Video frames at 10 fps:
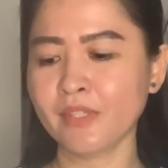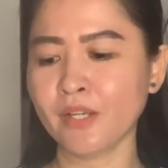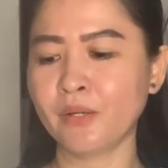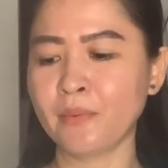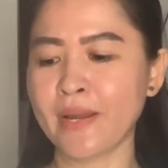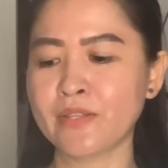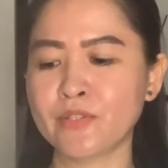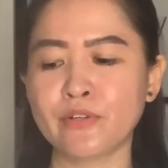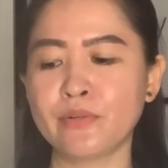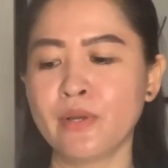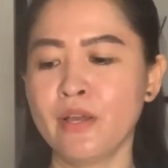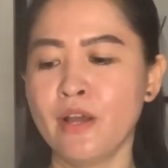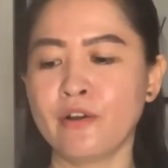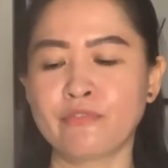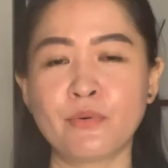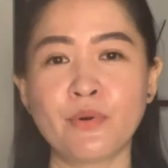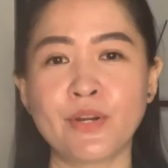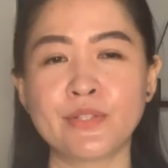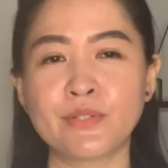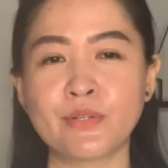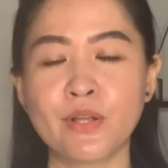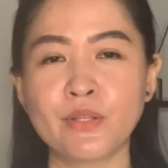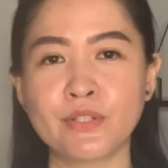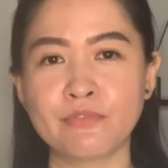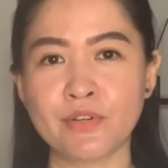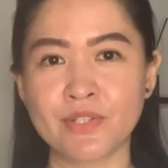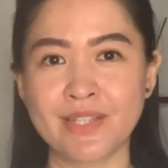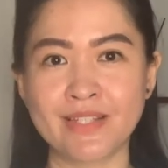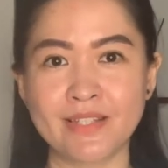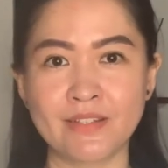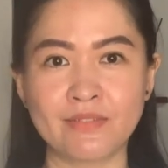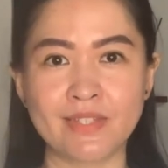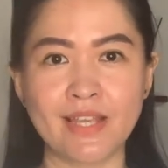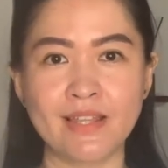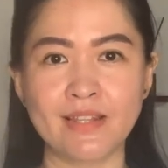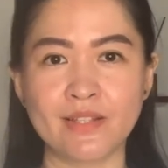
All right, so of course, it's also for sensitive skin.